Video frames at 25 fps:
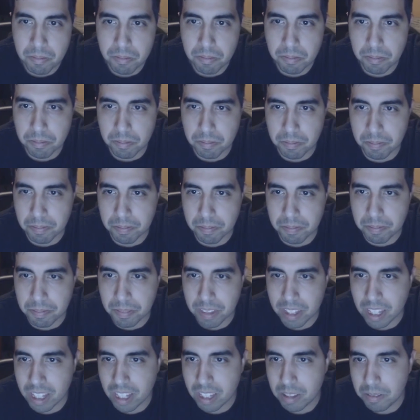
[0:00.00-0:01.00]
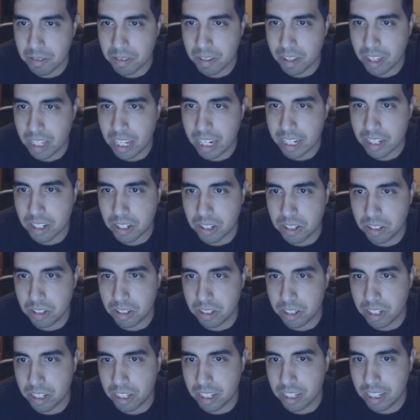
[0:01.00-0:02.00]
Hmm, that's
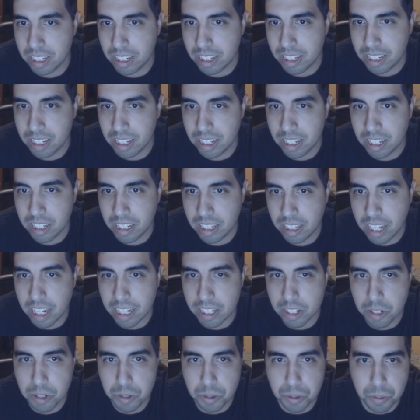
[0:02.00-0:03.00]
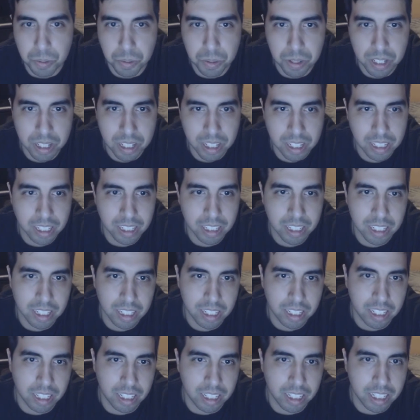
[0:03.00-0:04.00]
good. That too.
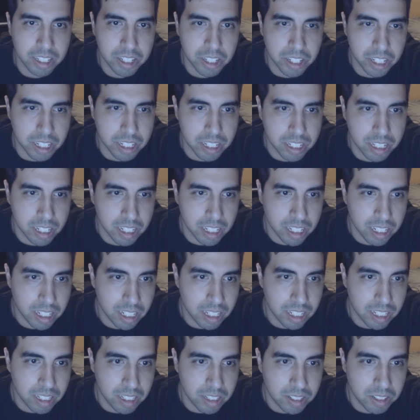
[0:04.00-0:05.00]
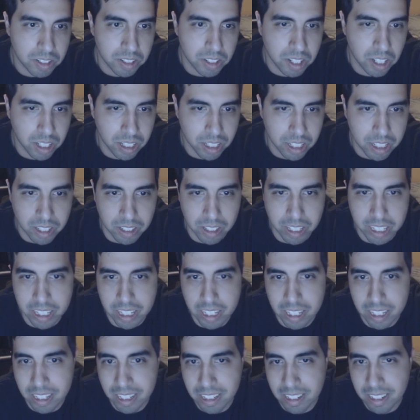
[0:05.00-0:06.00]
Delicious.
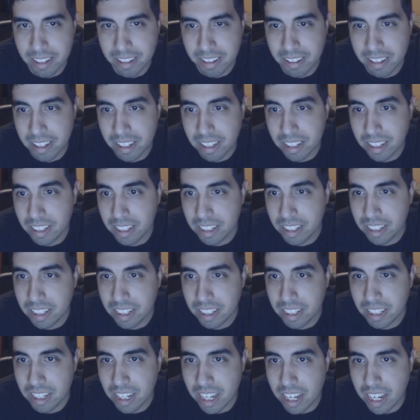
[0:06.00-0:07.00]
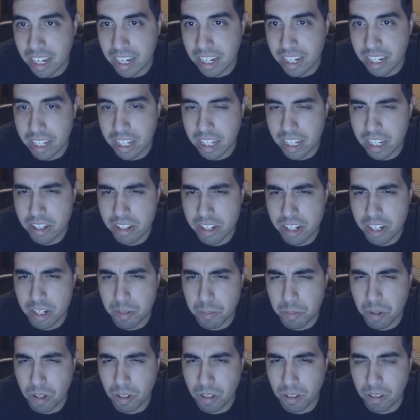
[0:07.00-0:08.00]
Succulent. And I think he's eaten
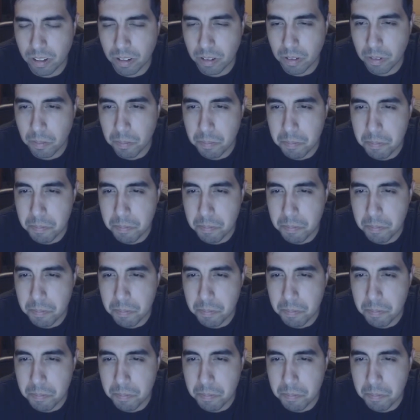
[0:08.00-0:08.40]
them all.